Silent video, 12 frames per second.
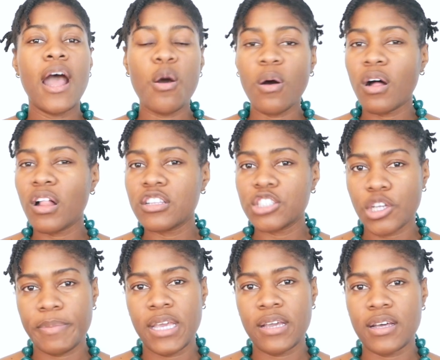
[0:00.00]
all
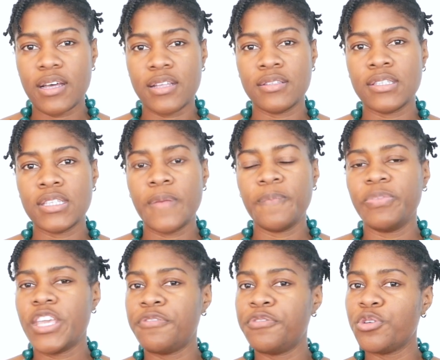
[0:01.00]
Jamaicans,
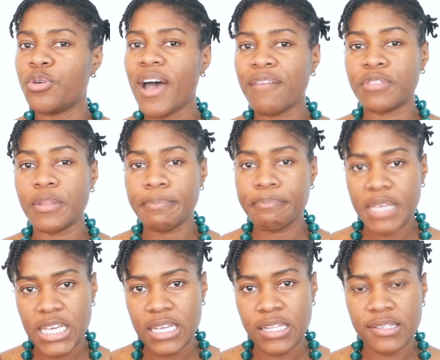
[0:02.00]
if you have the
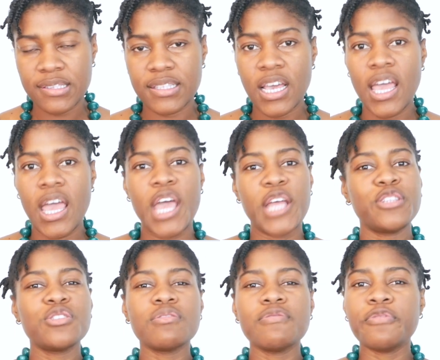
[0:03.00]
means
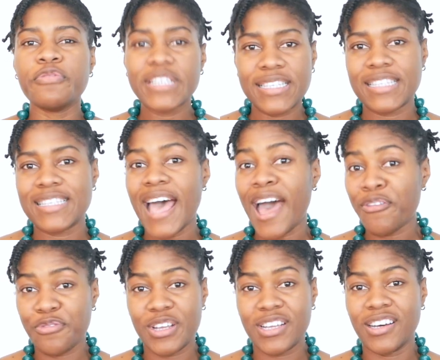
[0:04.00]
to visit
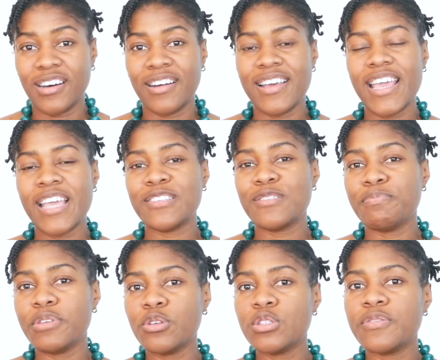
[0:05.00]
Africa, it's
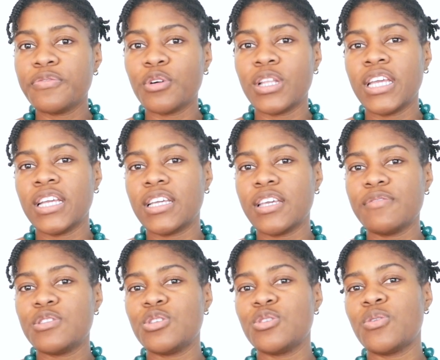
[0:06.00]
beautiful. It
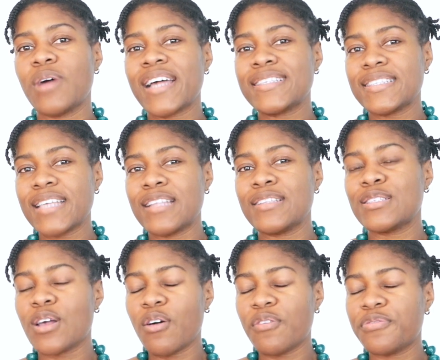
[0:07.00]
gives you a sense
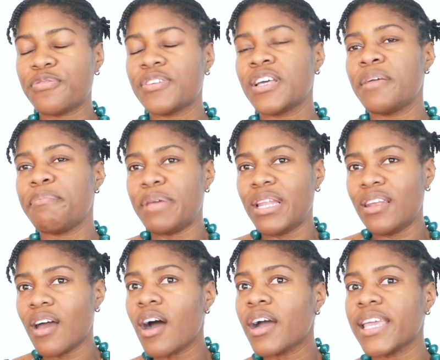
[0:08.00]
of
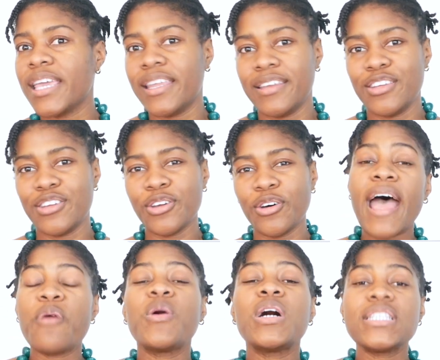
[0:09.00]
belonging, you know?
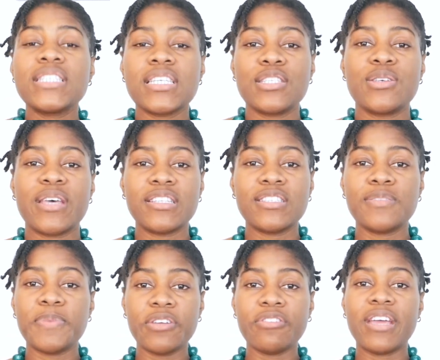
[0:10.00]
I wanted to
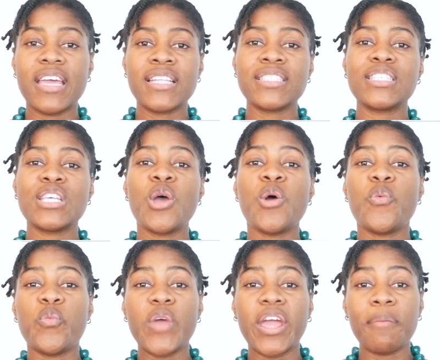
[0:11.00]
experience
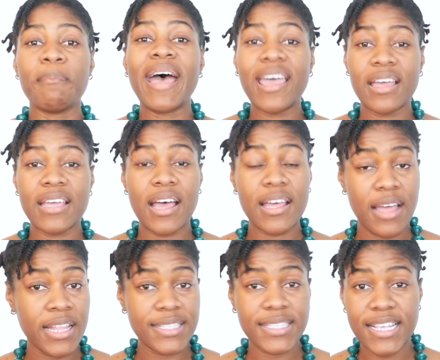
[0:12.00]
where my
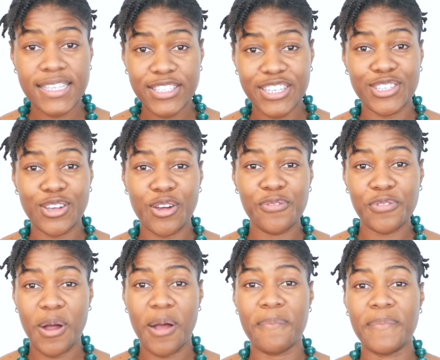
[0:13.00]
ancestors are
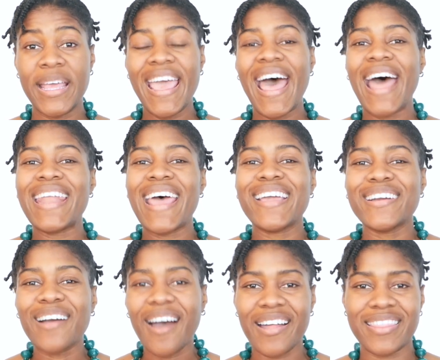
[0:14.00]
from, and I
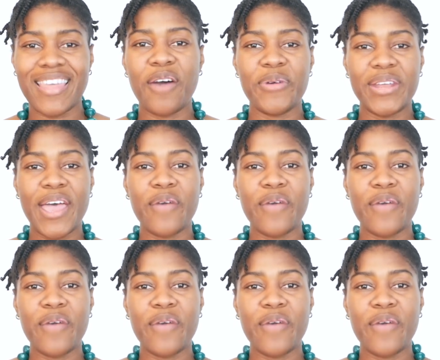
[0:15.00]
got that when I